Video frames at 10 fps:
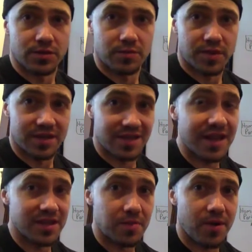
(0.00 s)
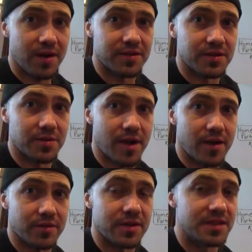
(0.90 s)
Because they get the product in their
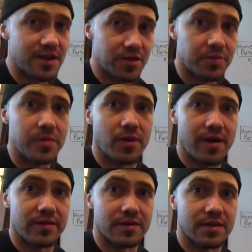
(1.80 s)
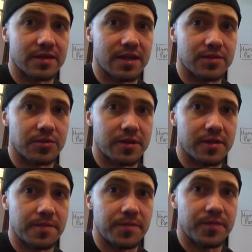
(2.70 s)
mouth, they see other people having success with
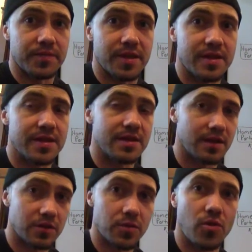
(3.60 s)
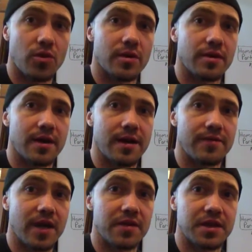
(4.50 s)
it, they get a little more
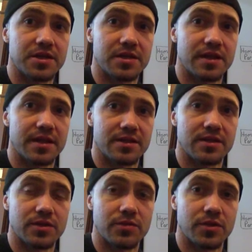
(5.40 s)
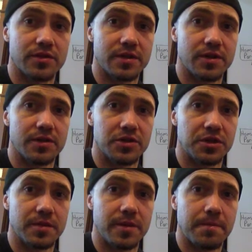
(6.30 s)
validation that it's the real deal and
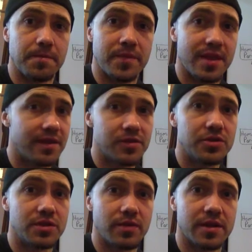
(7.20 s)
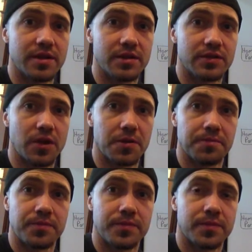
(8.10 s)
legitimate, and they're usually ready to start.
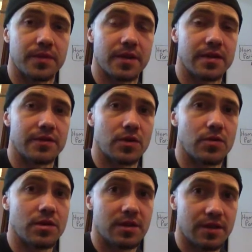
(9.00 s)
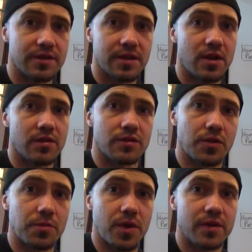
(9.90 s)
Okay, so let's get on those
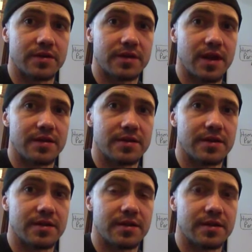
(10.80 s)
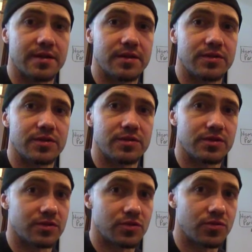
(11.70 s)
home parties, guys, and
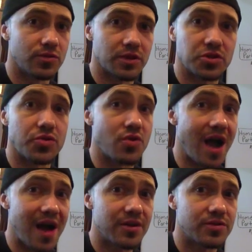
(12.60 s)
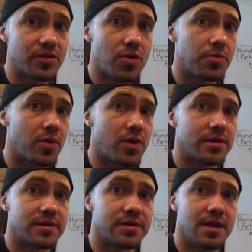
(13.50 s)
there's tools that show you how to do the home
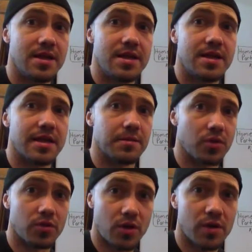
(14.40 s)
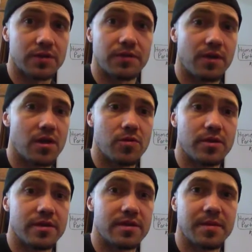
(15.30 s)
parties and protocols to follow
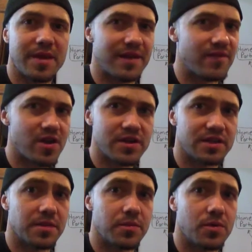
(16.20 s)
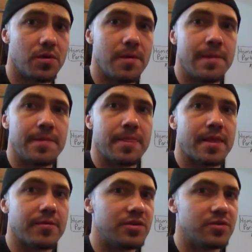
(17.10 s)
with it that make it very simple,
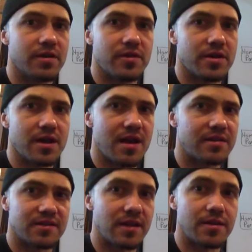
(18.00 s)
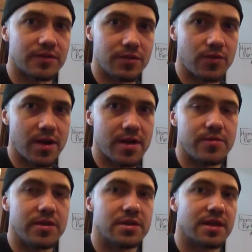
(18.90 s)
and we do it in a very non-salesy way.
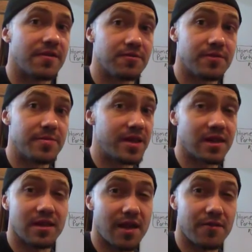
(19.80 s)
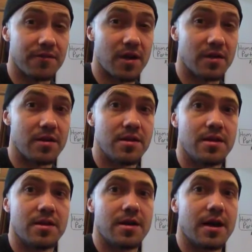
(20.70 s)
We make it a lot of fun,
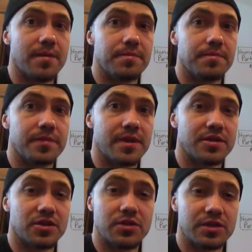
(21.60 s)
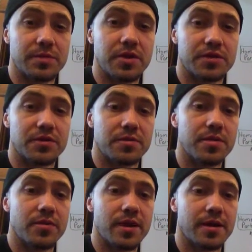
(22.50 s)
and just a good experience for the
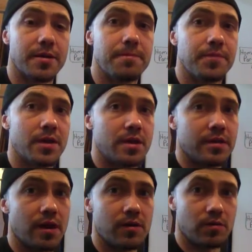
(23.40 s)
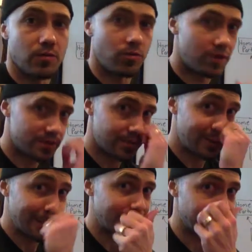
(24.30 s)
people that come. Now, once the
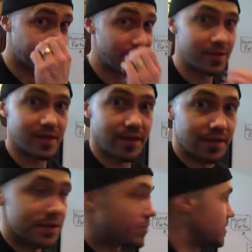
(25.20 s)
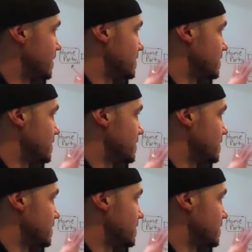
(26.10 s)
person, maybe at this point they've